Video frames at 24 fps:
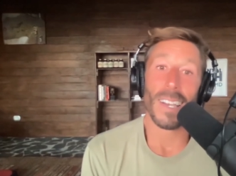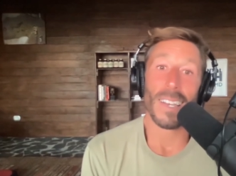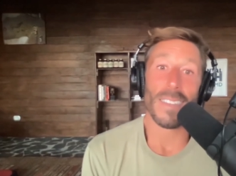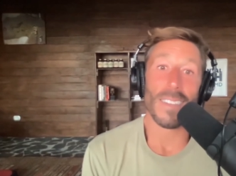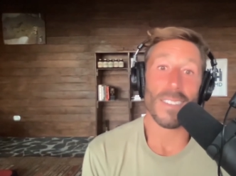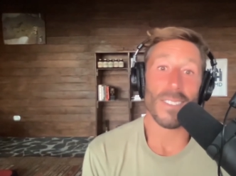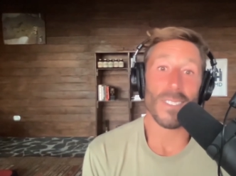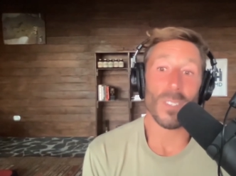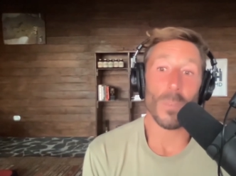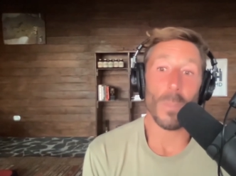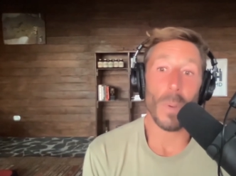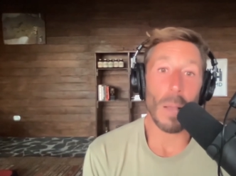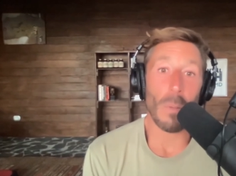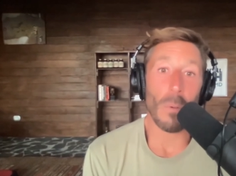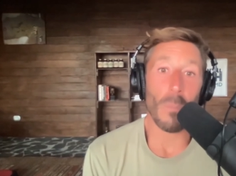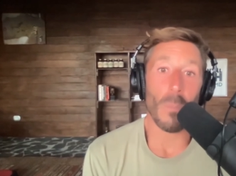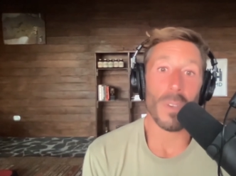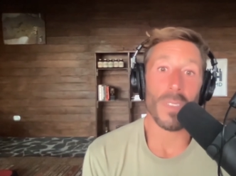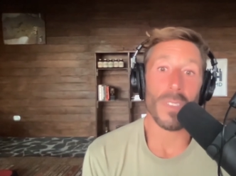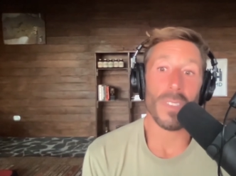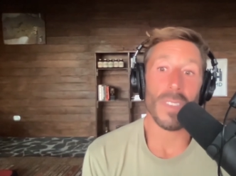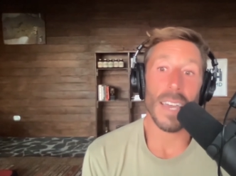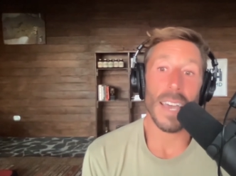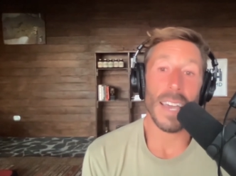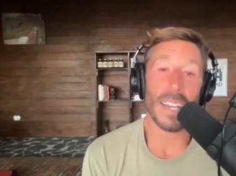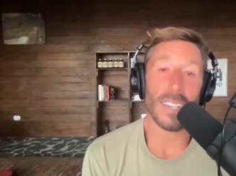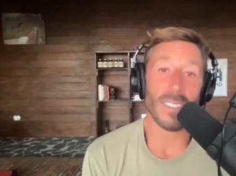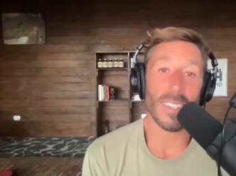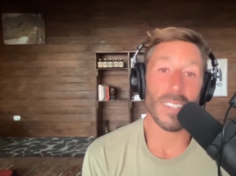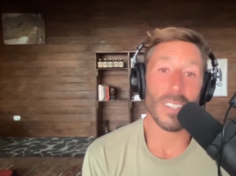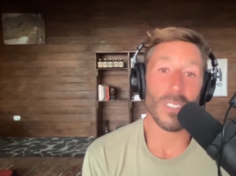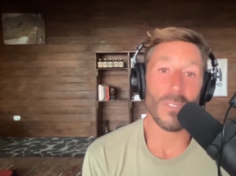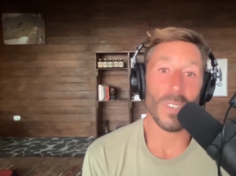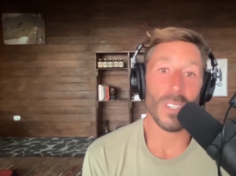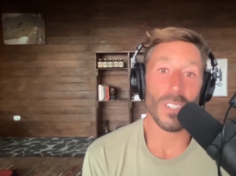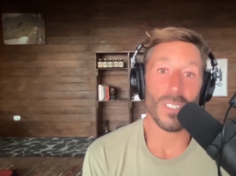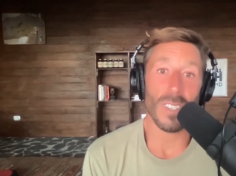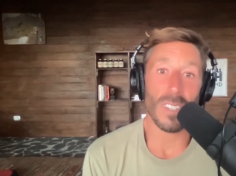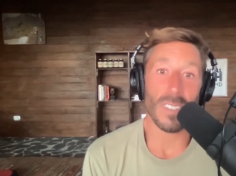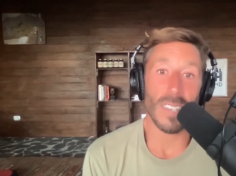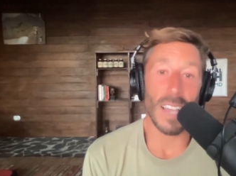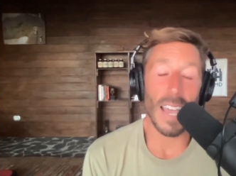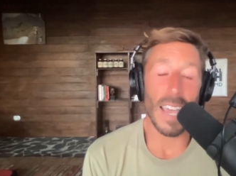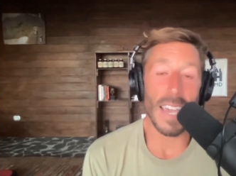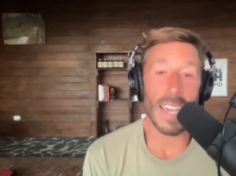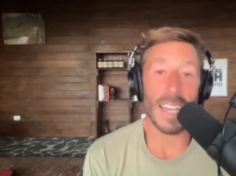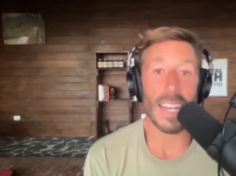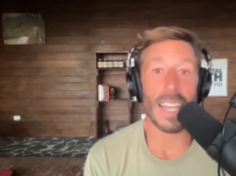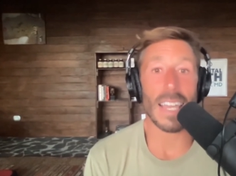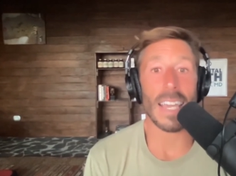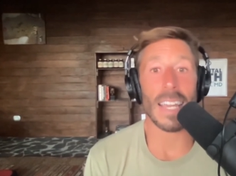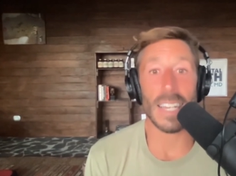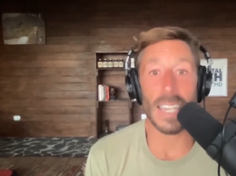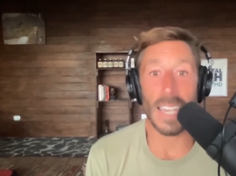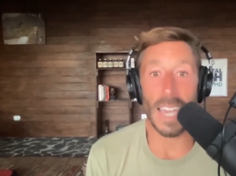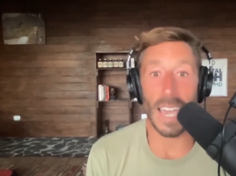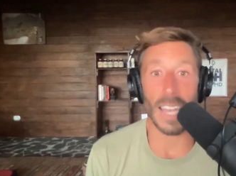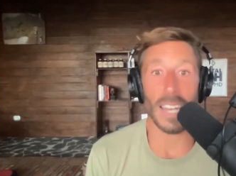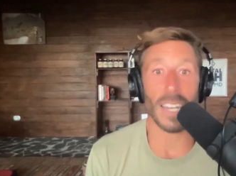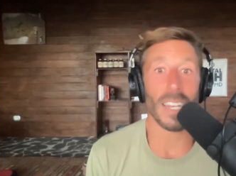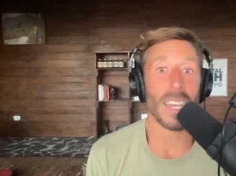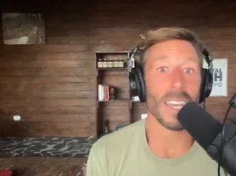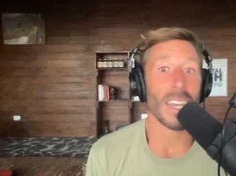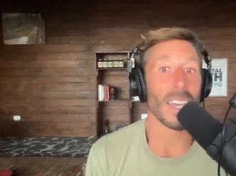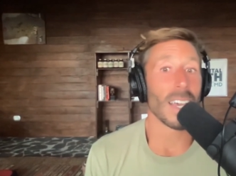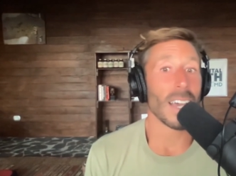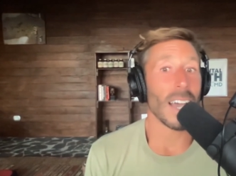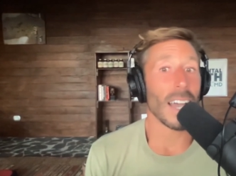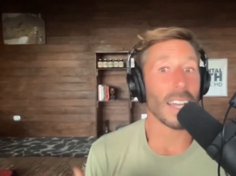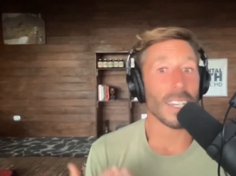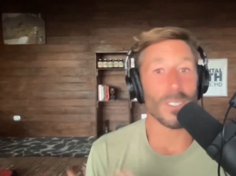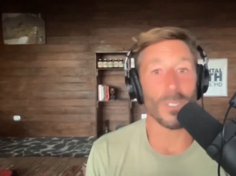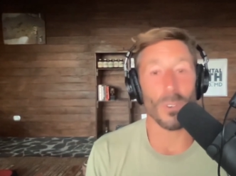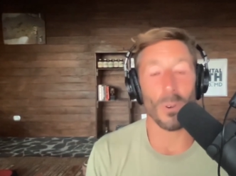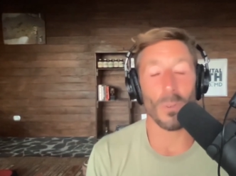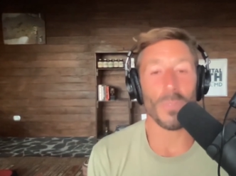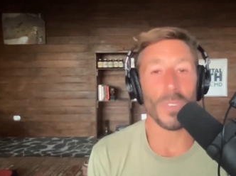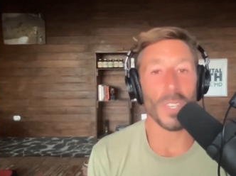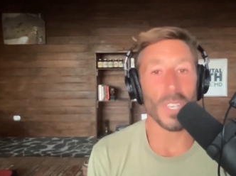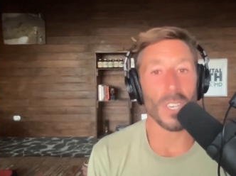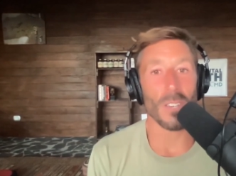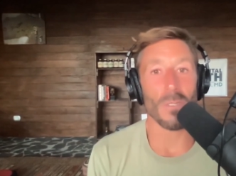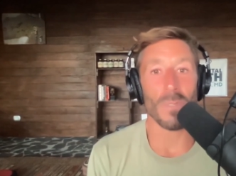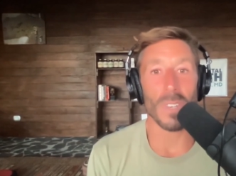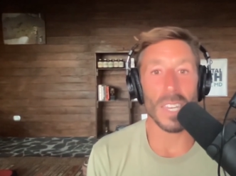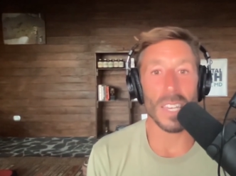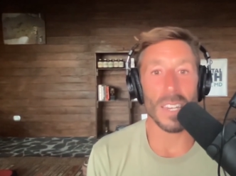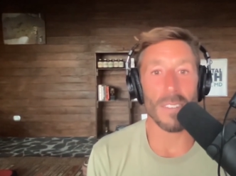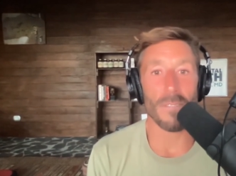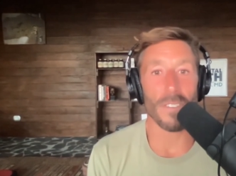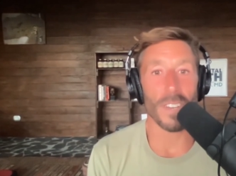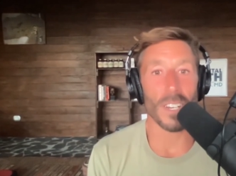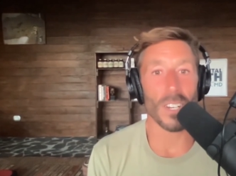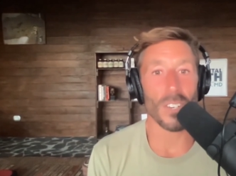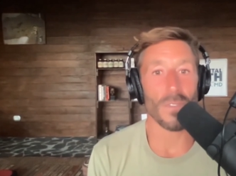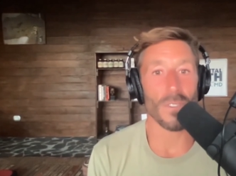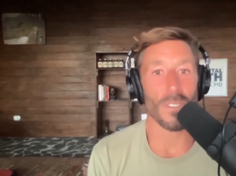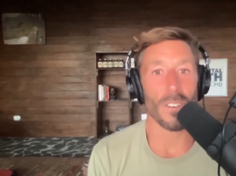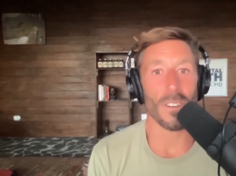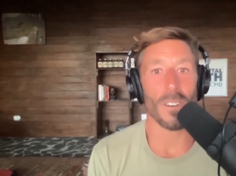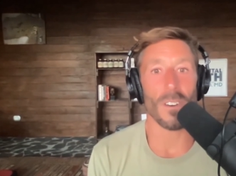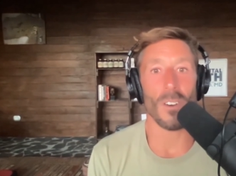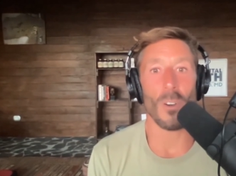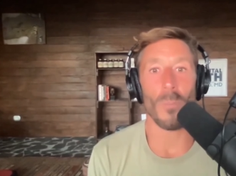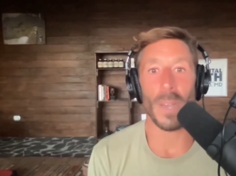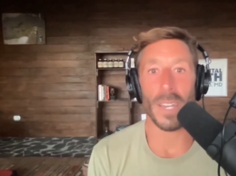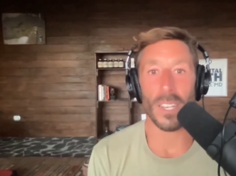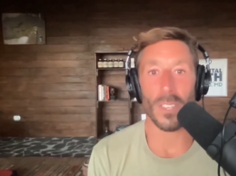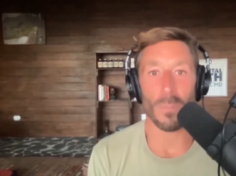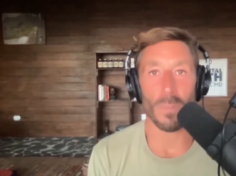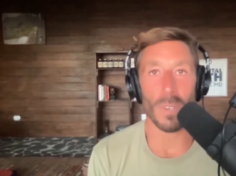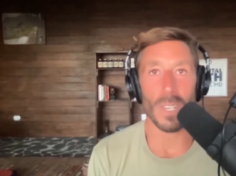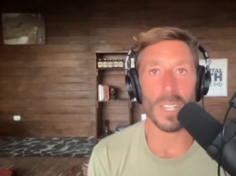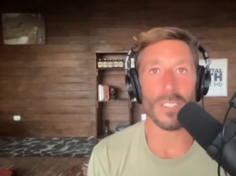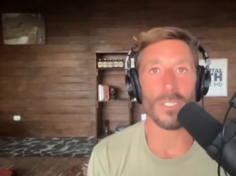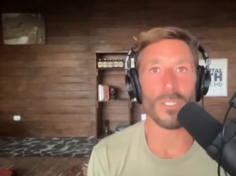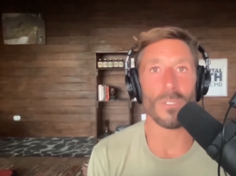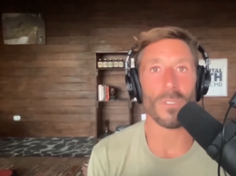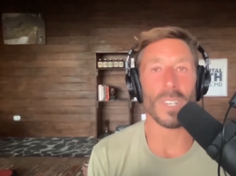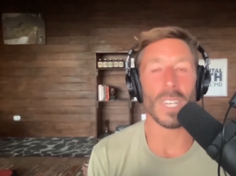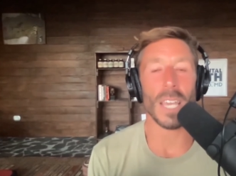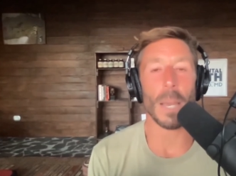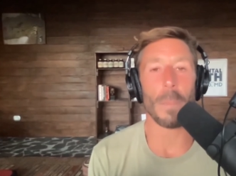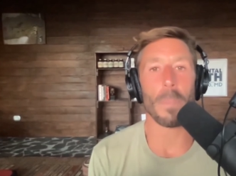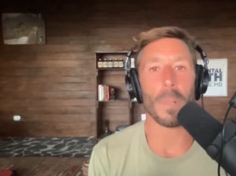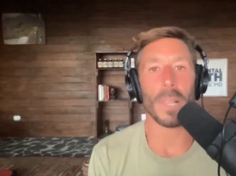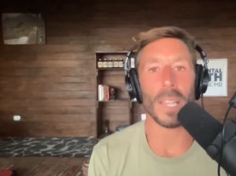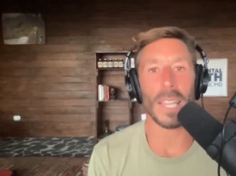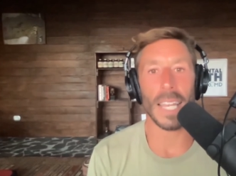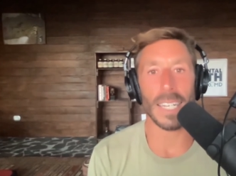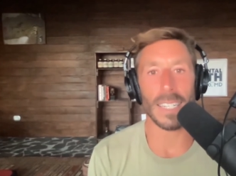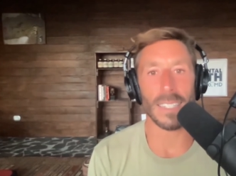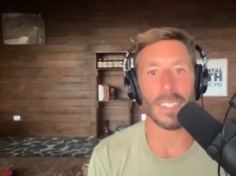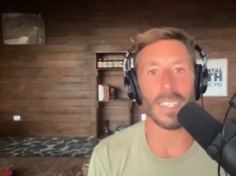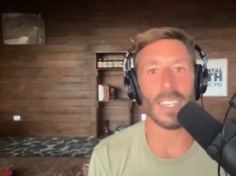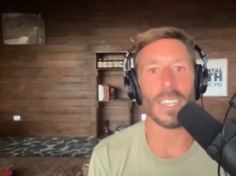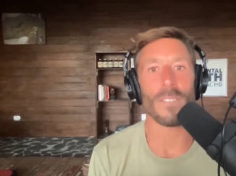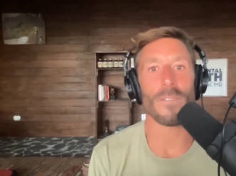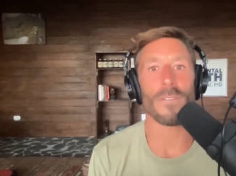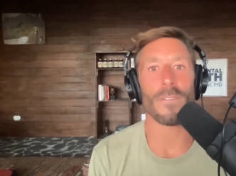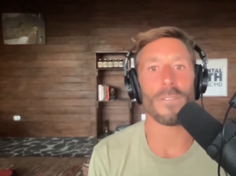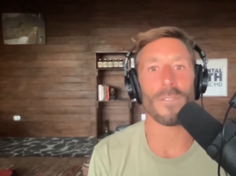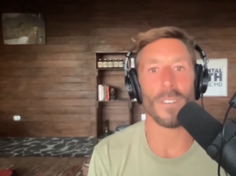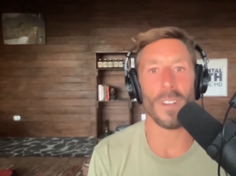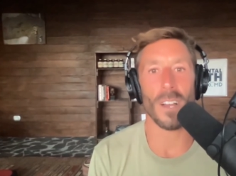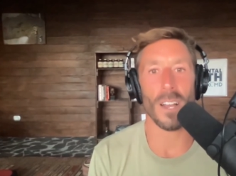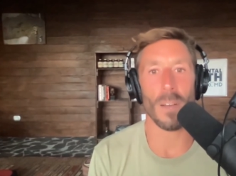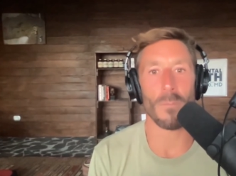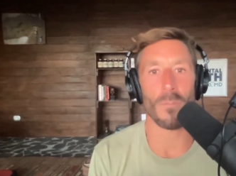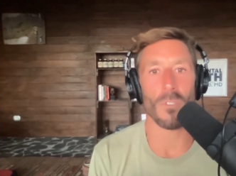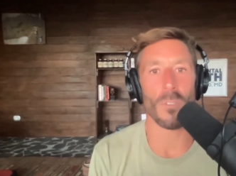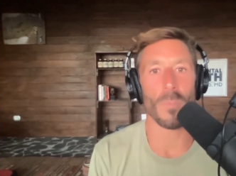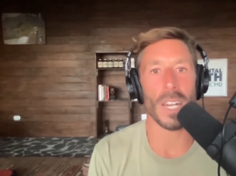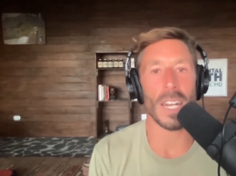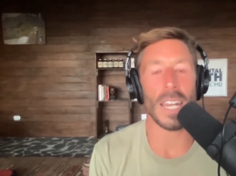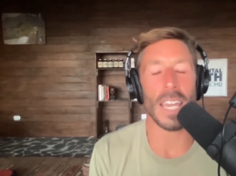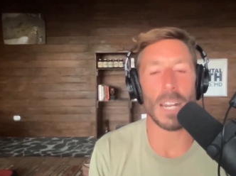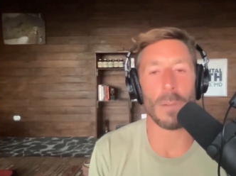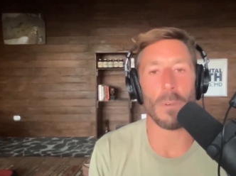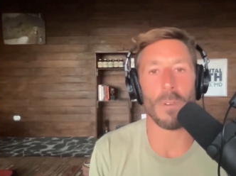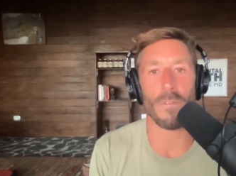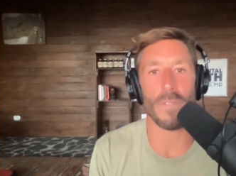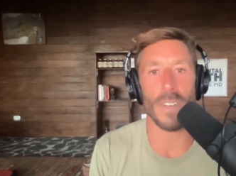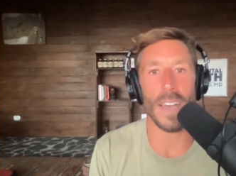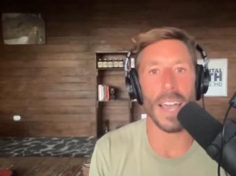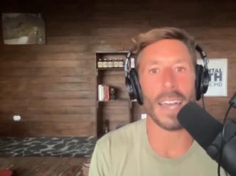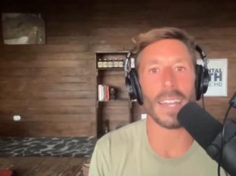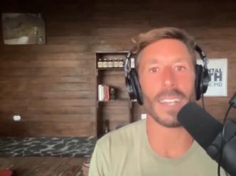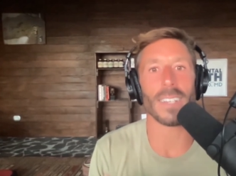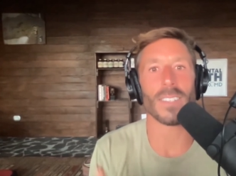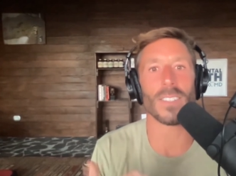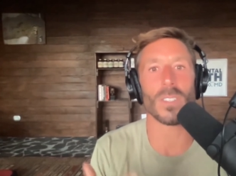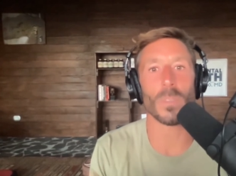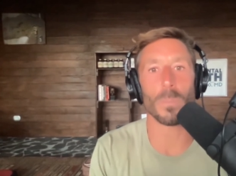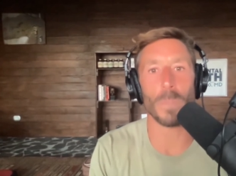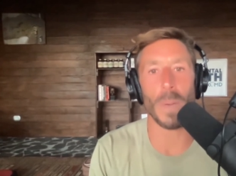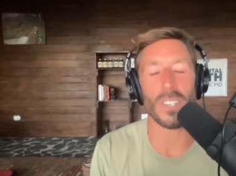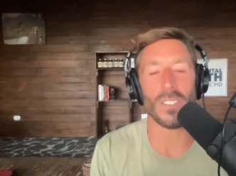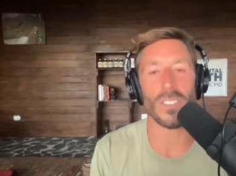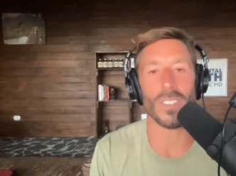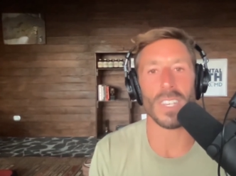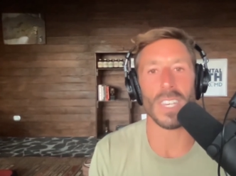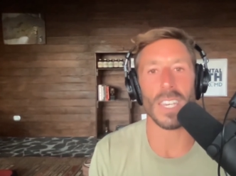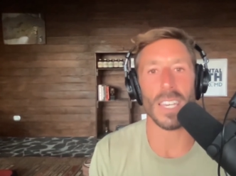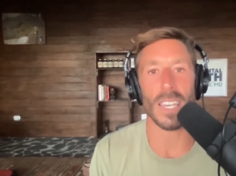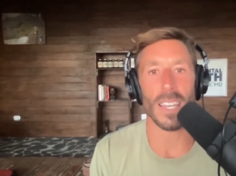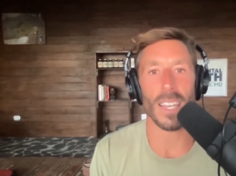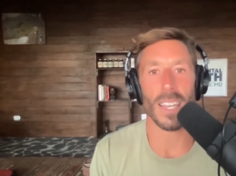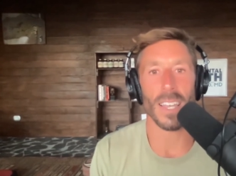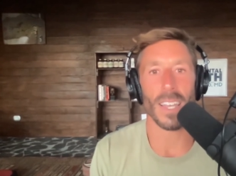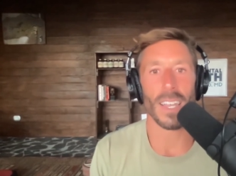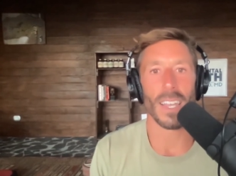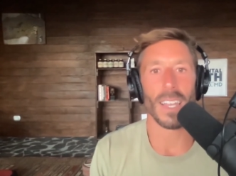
This is a problem with excess fish in the diet. And again, I don't think you need fish for omega 3s. You can get plenty from ruminant animal fat, especially